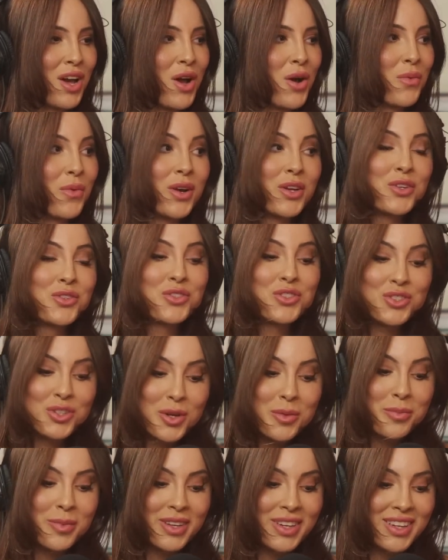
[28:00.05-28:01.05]
Where you
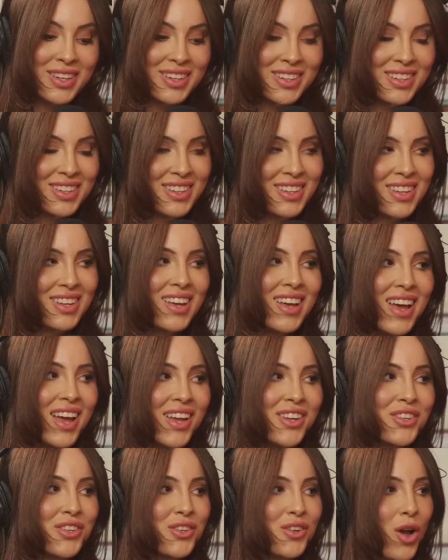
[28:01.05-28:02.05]
should be.
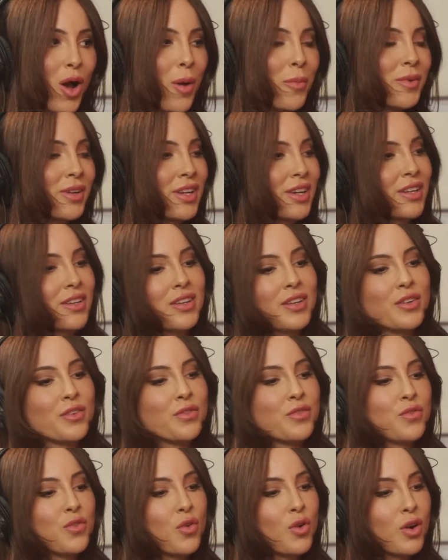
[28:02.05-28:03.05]
And you're nominated
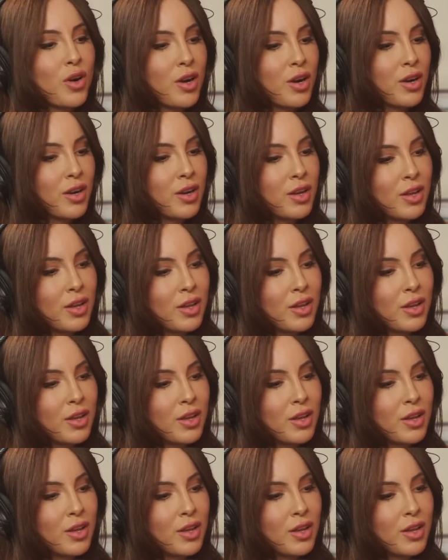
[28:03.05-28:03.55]
for